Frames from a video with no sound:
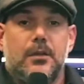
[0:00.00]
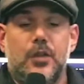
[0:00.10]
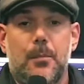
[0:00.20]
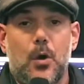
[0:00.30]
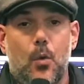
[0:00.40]

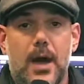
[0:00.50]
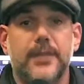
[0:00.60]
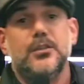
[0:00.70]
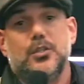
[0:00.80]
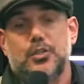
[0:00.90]
Number
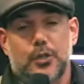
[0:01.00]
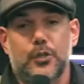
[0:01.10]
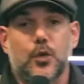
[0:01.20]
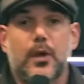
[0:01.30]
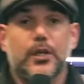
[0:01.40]
one, so you're
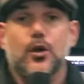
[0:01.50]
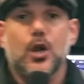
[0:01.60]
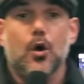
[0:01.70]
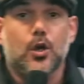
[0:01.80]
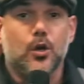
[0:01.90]
doing your
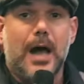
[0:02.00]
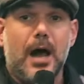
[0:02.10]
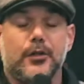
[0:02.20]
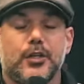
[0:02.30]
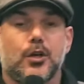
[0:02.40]
local
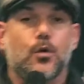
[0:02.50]
audio